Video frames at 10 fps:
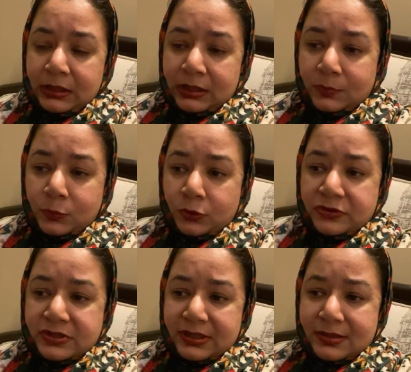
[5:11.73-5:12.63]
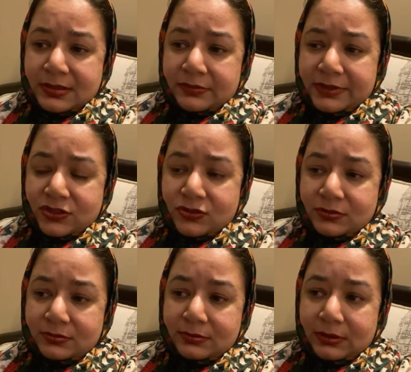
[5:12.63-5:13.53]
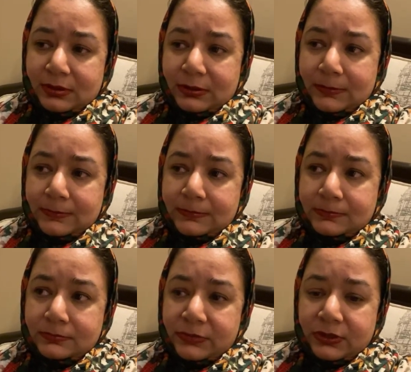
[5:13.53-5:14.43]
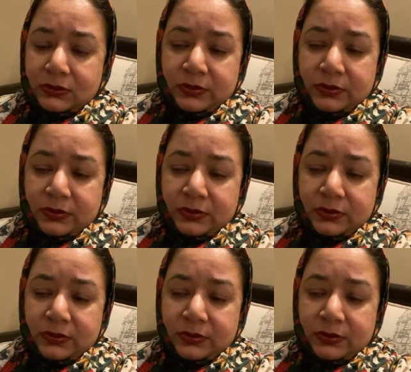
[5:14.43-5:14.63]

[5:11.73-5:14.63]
a post-insurrection, you know,